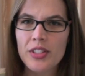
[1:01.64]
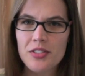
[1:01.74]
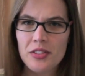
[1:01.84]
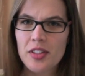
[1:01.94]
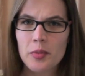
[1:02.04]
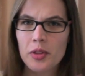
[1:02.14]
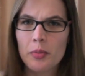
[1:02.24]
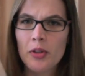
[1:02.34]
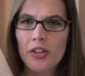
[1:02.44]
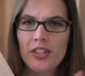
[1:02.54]
we're dealing with the
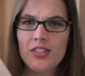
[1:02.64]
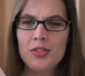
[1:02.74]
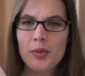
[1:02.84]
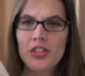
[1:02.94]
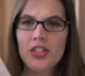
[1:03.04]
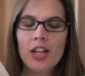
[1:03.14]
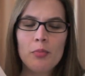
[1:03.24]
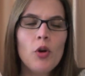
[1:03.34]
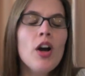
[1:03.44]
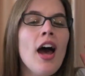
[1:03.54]
period situation
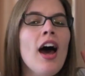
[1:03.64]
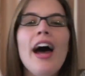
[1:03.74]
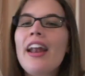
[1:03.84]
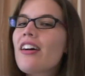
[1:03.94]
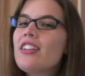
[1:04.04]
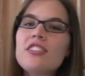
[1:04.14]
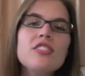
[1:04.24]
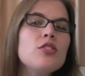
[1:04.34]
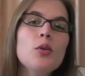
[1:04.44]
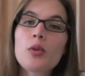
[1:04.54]
anymore. And I
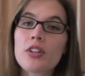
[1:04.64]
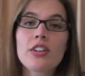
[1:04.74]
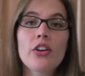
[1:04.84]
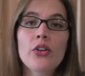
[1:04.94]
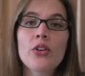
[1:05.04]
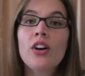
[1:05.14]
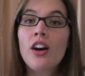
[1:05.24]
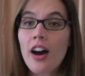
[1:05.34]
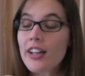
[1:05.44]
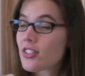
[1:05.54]
just don't want to know.
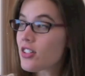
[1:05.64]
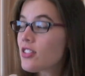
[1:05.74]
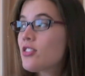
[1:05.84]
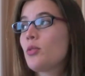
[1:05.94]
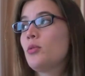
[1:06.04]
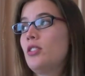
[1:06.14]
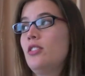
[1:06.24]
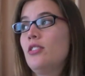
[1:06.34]
I just don't want to